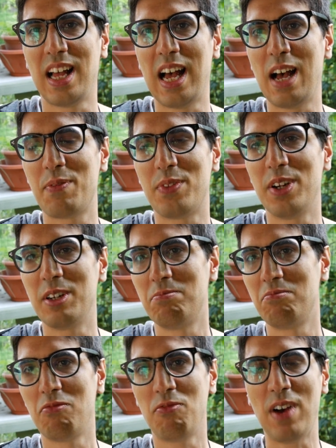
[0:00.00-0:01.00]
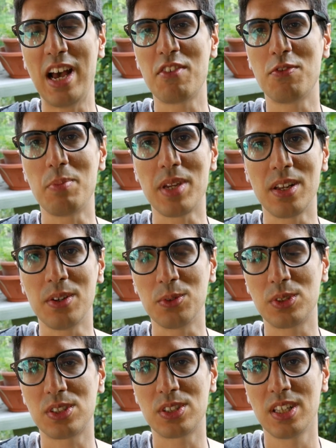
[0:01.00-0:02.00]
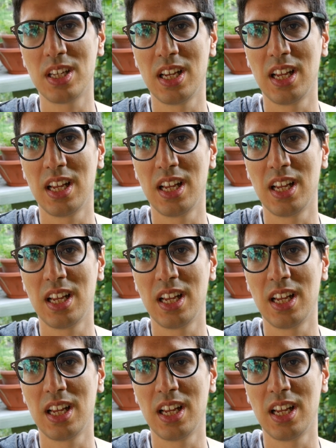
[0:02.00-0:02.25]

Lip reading: after 5 minutes,